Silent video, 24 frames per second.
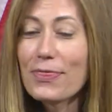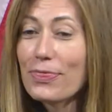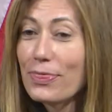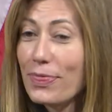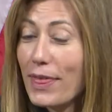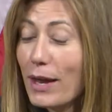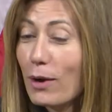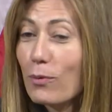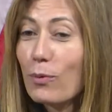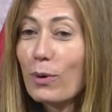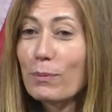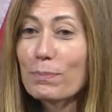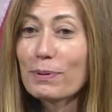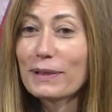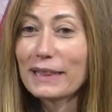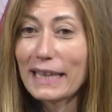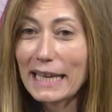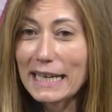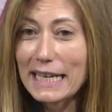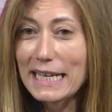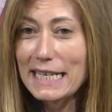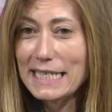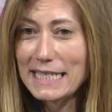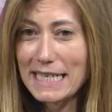There were
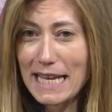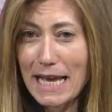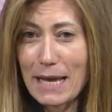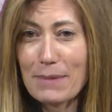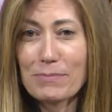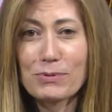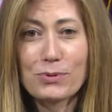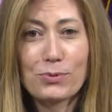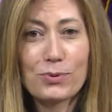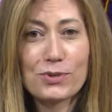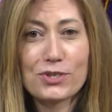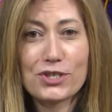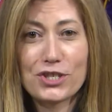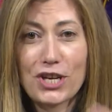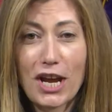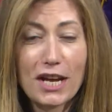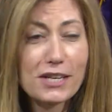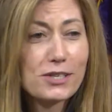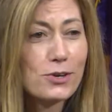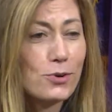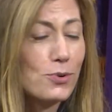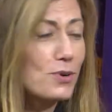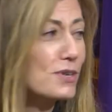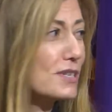plenty of times where
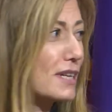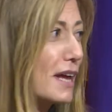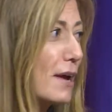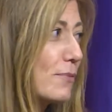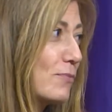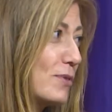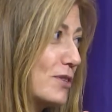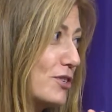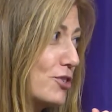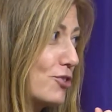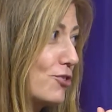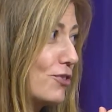John Corzine would